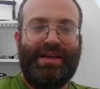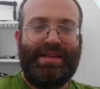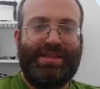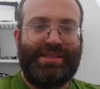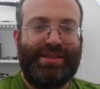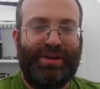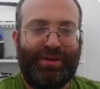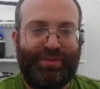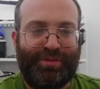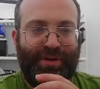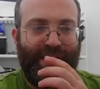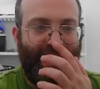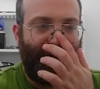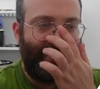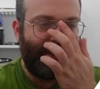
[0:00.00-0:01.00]
So for
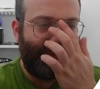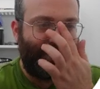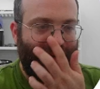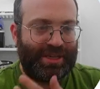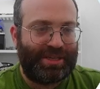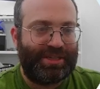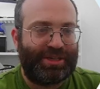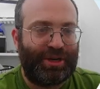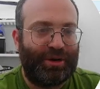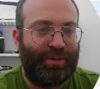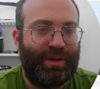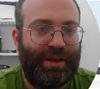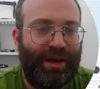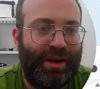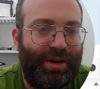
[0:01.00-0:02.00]
now, let's make sure
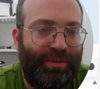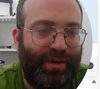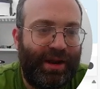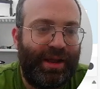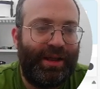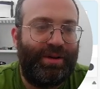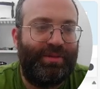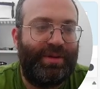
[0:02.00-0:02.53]
we got it right.